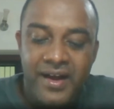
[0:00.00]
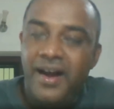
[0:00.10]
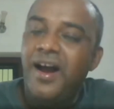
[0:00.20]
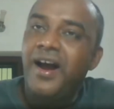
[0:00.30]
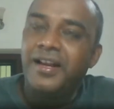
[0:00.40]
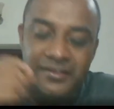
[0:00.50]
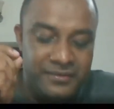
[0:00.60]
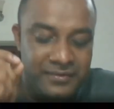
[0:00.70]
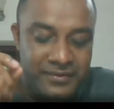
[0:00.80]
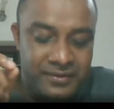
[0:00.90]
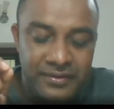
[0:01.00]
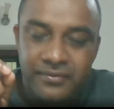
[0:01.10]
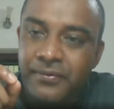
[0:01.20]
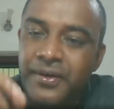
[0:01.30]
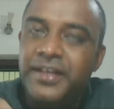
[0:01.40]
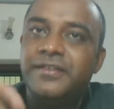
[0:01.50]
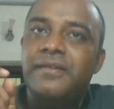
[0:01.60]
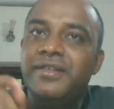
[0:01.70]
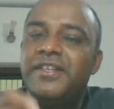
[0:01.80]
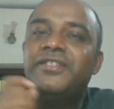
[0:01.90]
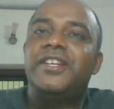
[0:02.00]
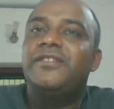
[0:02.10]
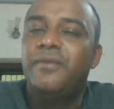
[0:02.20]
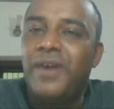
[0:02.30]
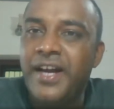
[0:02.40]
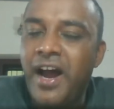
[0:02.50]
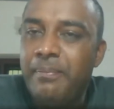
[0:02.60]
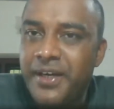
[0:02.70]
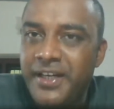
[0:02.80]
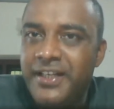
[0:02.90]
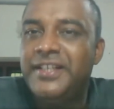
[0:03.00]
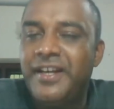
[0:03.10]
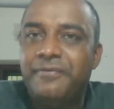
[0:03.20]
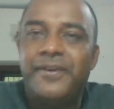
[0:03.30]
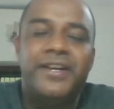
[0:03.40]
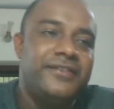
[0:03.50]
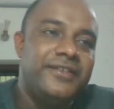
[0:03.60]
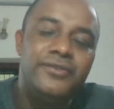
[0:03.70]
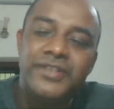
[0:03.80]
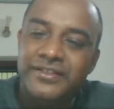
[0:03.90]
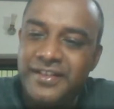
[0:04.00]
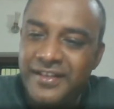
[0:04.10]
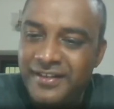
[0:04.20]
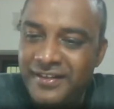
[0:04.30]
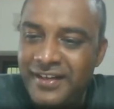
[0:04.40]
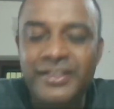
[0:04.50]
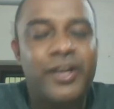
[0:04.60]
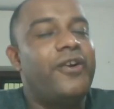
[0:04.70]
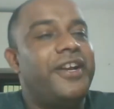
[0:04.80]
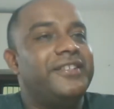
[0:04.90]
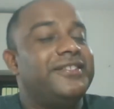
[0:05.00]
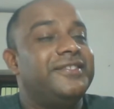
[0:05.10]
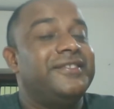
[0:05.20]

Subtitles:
And 47-67, what happened in India, friends? You just interrogate.